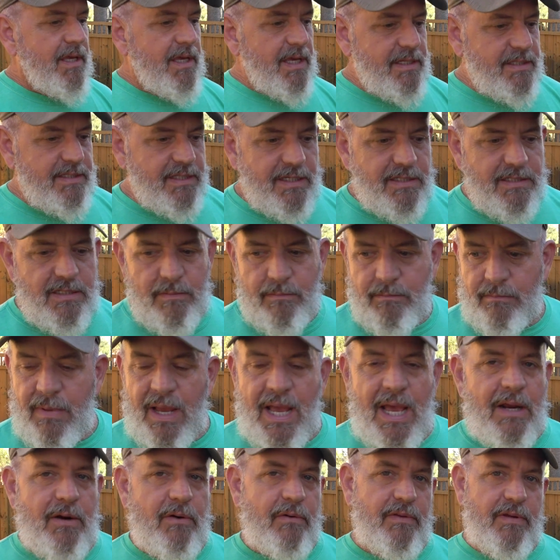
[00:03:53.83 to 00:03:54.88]
It doesn't
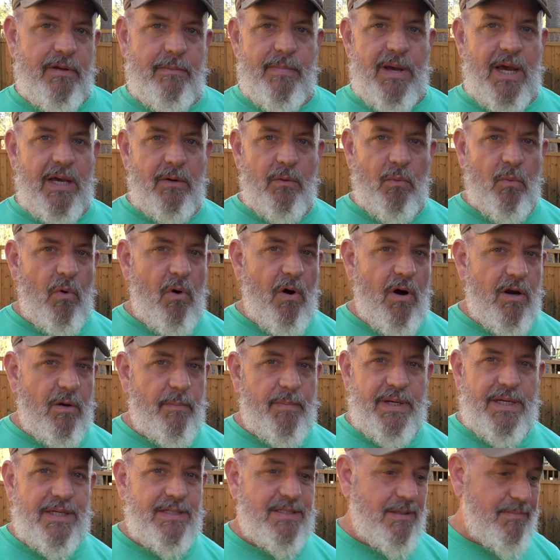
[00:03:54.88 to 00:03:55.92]
matter the amount of water
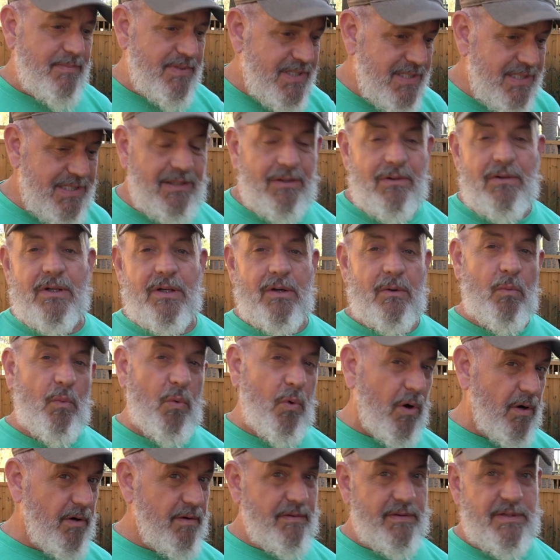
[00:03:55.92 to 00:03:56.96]
because I'm still going to
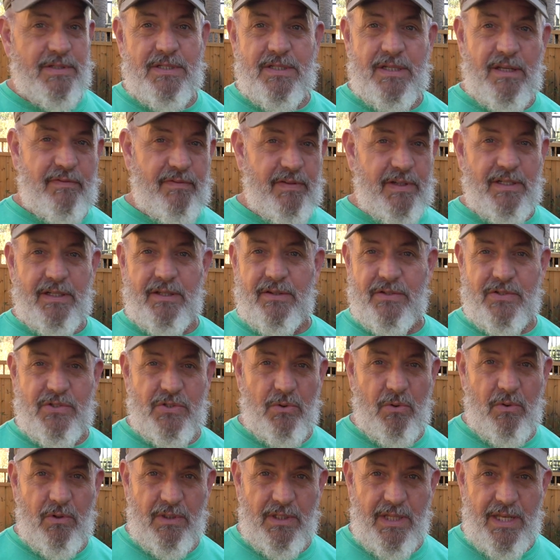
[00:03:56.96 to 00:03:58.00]
water this stuff into the
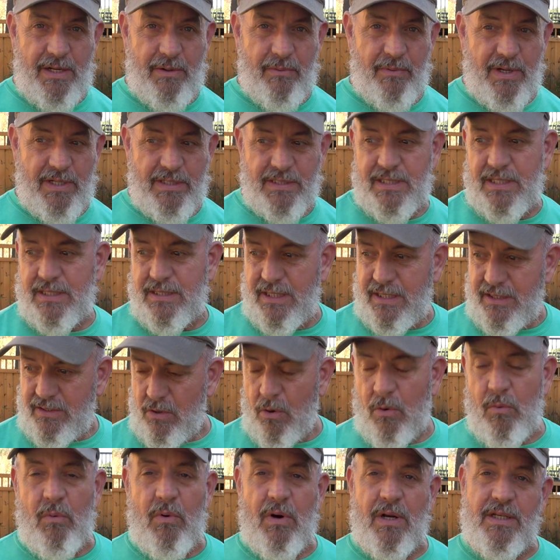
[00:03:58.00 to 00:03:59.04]
soil anyways because I
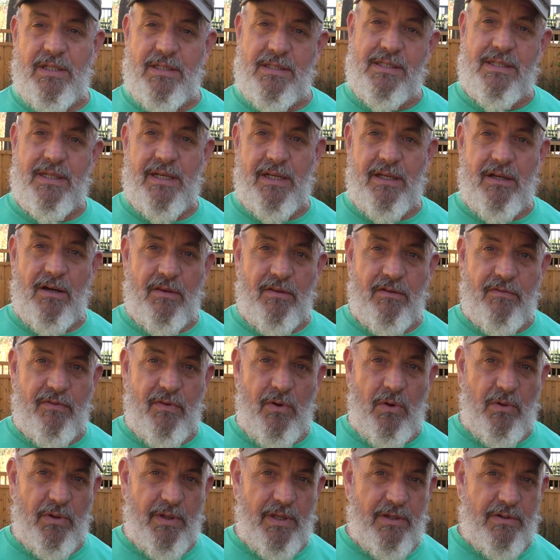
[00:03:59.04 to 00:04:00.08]
don't want it sitting on the
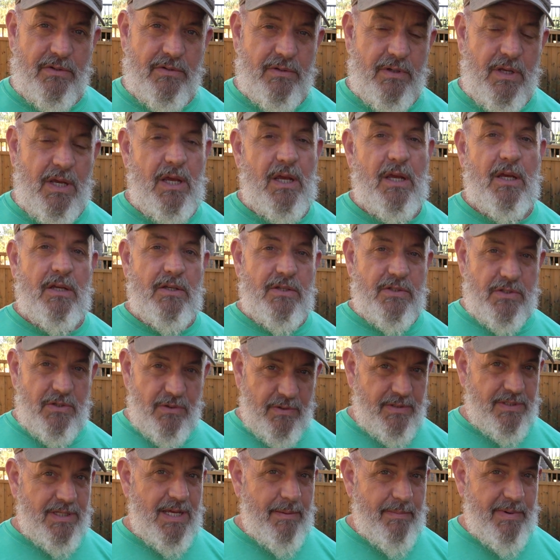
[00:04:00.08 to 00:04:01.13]
foliage.
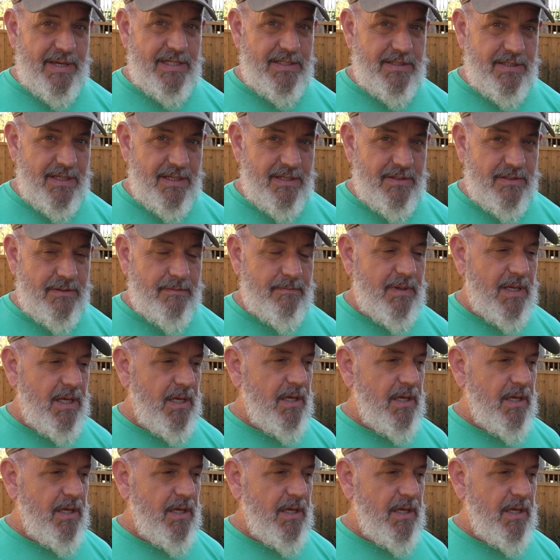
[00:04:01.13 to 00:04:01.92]
So does that make sense?